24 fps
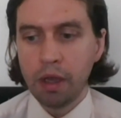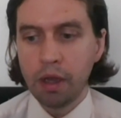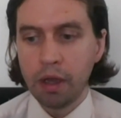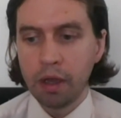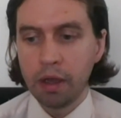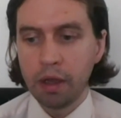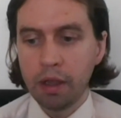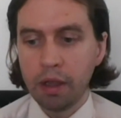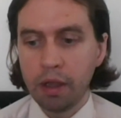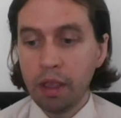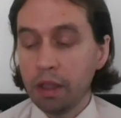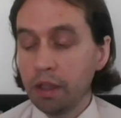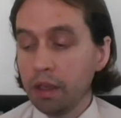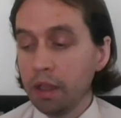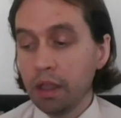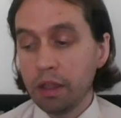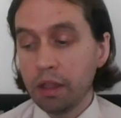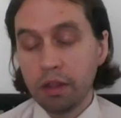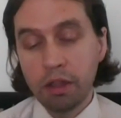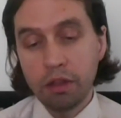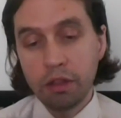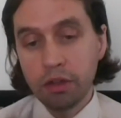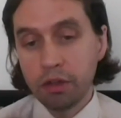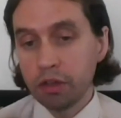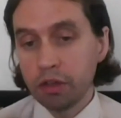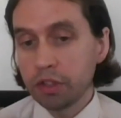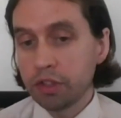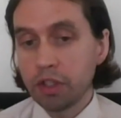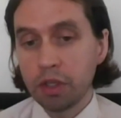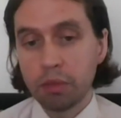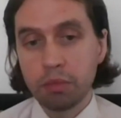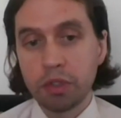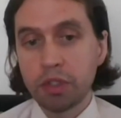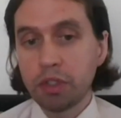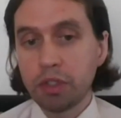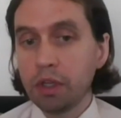And then there are
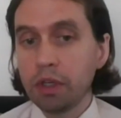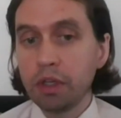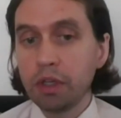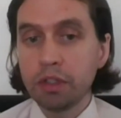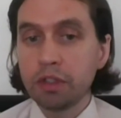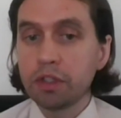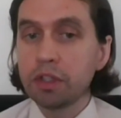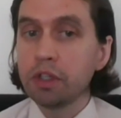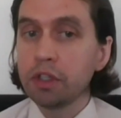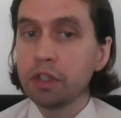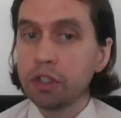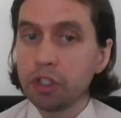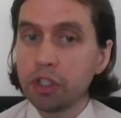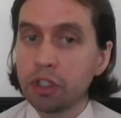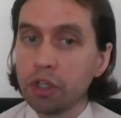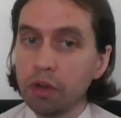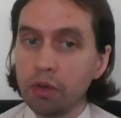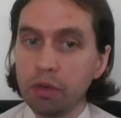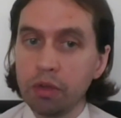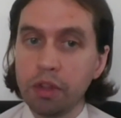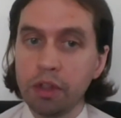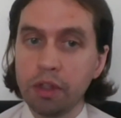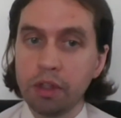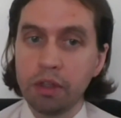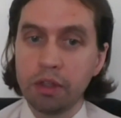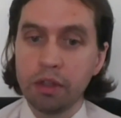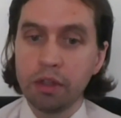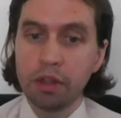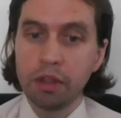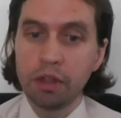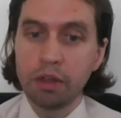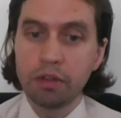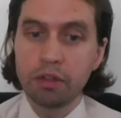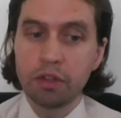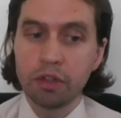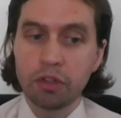some studies that show
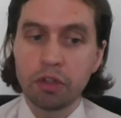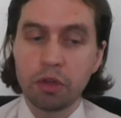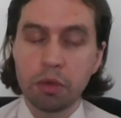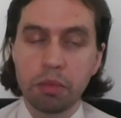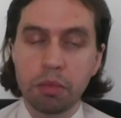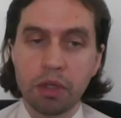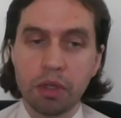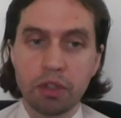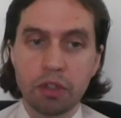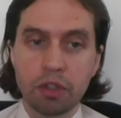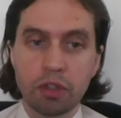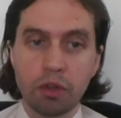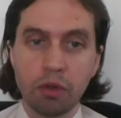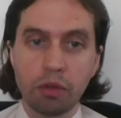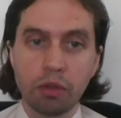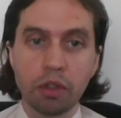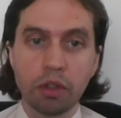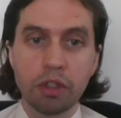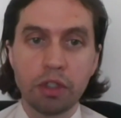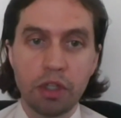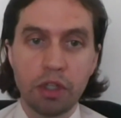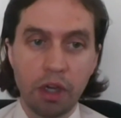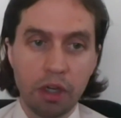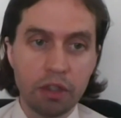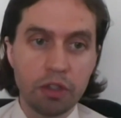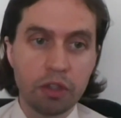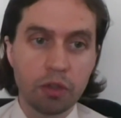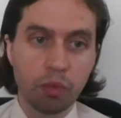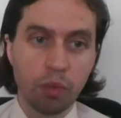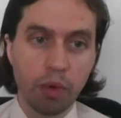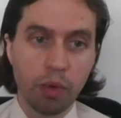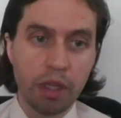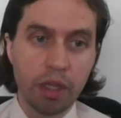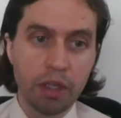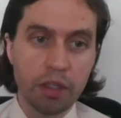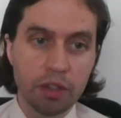that distributed solar does
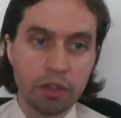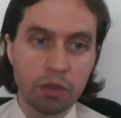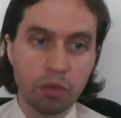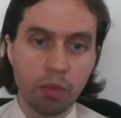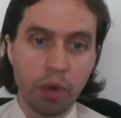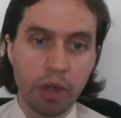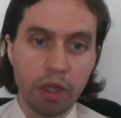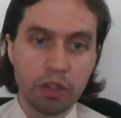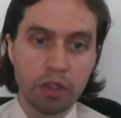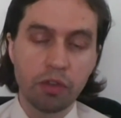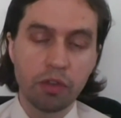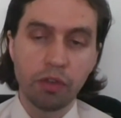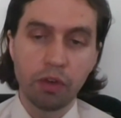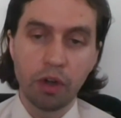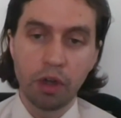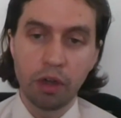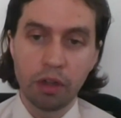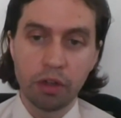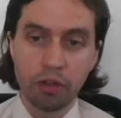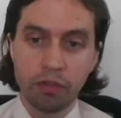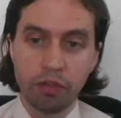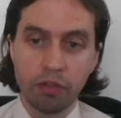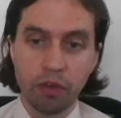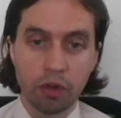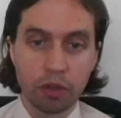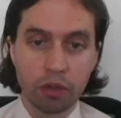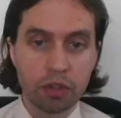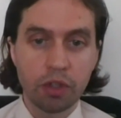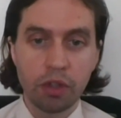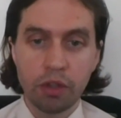raise rates for other folks.